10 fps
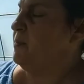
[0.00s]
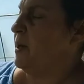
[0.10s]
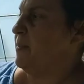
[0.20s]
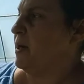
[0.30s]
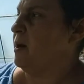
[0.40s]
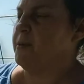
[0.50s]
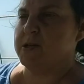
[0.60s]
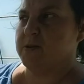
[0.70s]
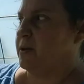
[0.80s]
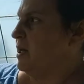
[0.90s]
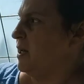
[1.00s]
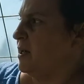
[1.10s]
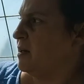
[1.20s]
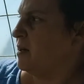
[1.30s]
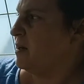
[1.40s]
it may be coming to an
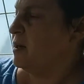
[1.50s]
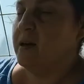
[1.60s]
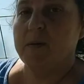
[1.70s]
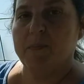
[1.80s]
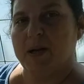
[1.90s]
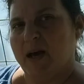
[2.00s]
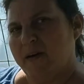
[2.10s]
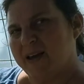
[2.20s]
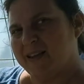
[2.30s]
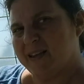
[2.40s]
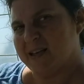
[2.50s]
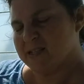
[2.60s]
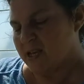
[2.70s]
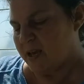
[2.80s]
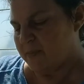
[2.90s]
end, but now I get the
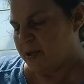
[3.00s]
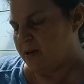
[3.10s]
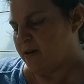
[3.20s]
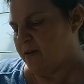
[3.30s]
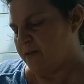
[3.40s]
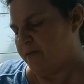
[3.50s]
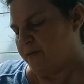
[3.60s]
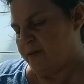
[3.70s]
excitement of